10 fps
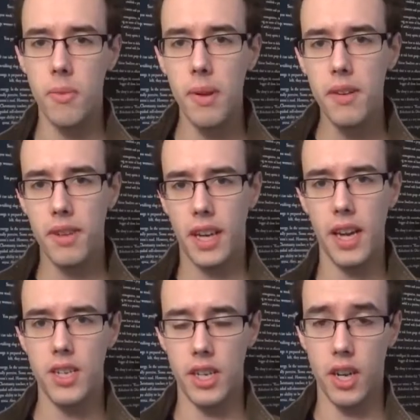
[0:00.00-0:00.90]
You may have
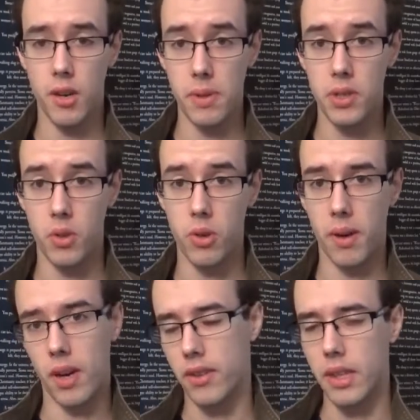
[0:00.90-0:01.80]
occasionally heard me talk
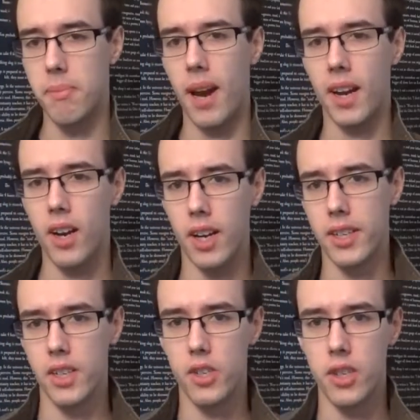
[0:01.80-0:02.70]
about the
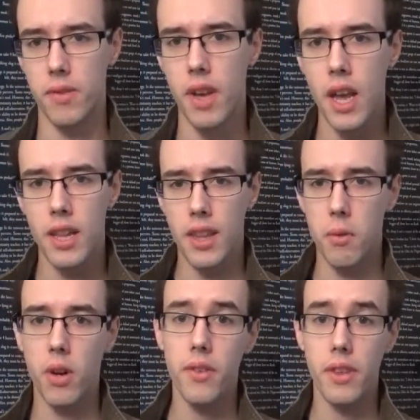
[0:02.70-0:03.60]
Mankind Initiative. They're
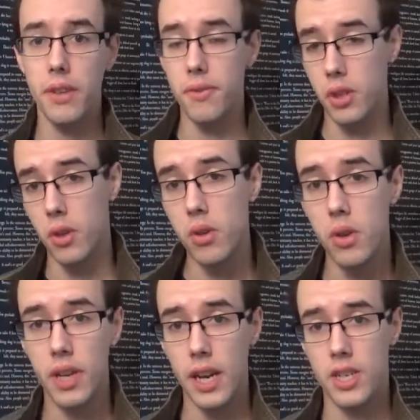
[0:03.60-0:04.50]
one of the
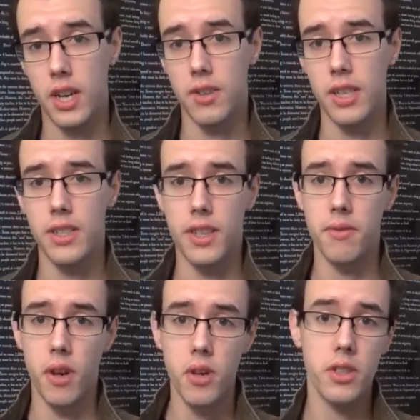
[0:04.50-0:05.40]
few UK charities
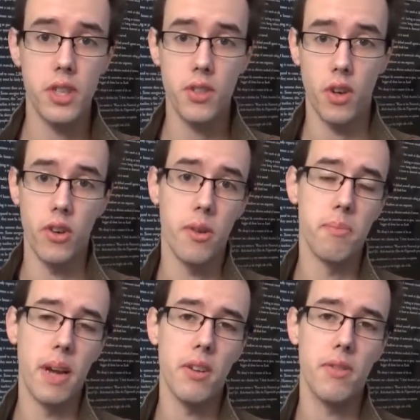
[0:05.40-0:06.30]
that focuses on
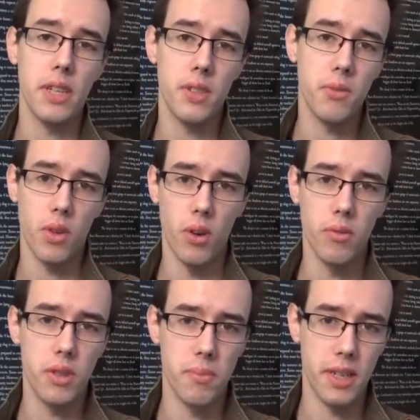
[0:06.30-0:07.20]
male victims
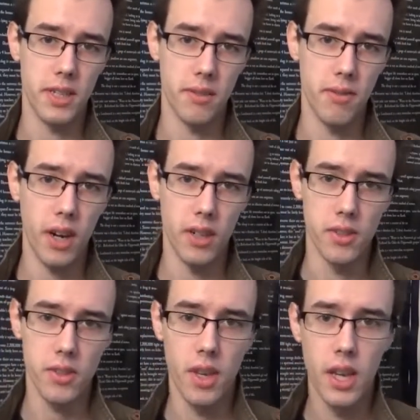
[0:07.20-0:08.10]
of domestic
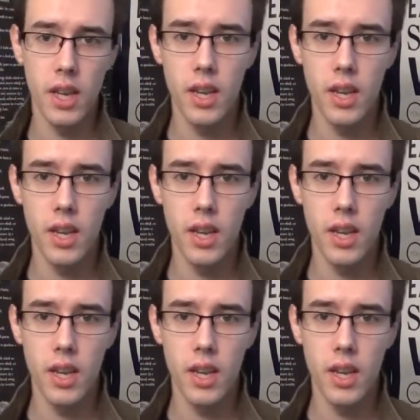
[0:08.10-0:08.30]
violence.